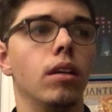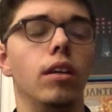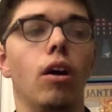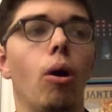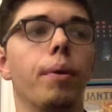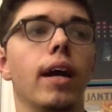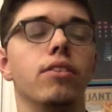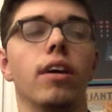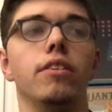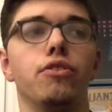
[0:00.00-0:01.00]
I hope you guys
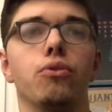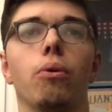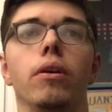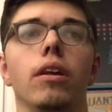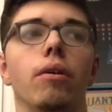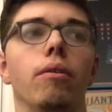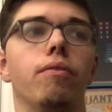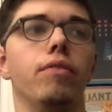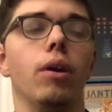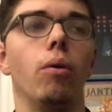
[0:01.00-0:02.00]
like the story, though. If
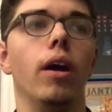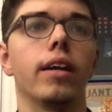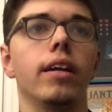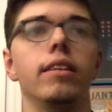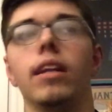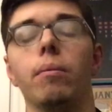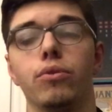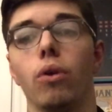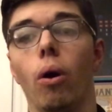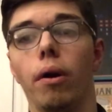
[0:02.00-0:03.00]
you don't like it, then I'm
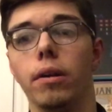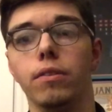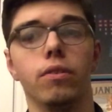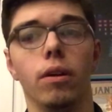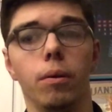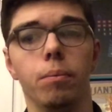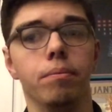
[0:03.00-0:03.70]
sorry, so,